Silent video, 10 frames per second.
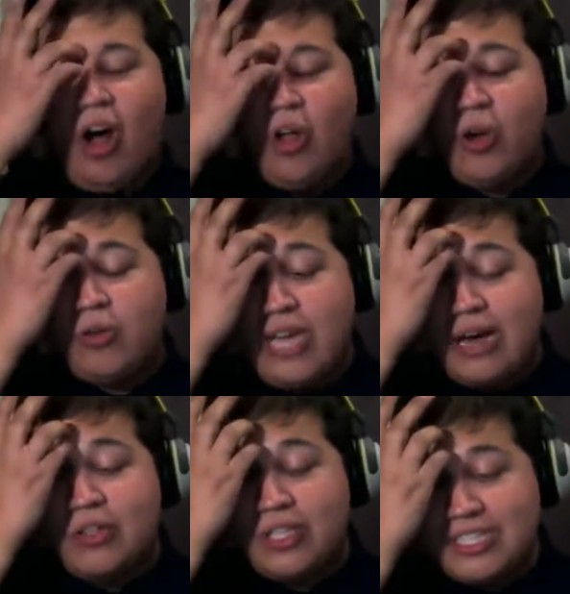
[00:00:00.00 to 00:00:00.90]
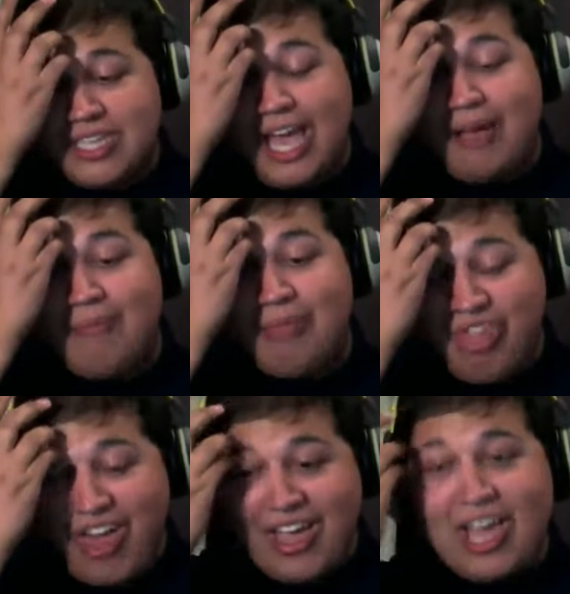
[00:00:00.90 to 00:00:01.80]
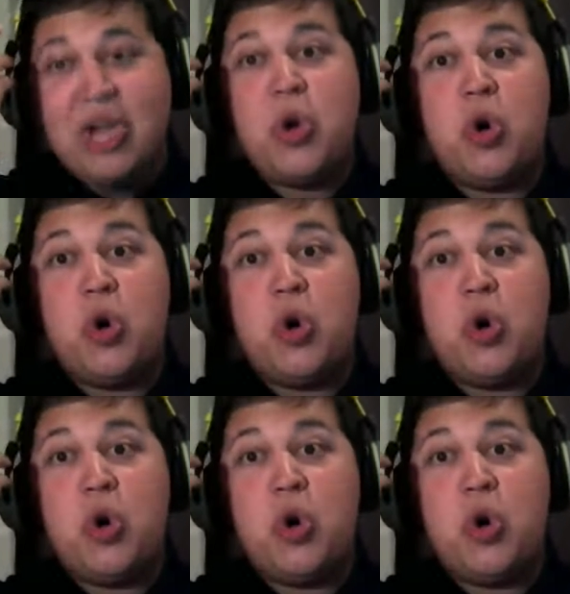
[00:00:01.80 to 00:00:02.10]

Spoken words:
all go down to the same thing.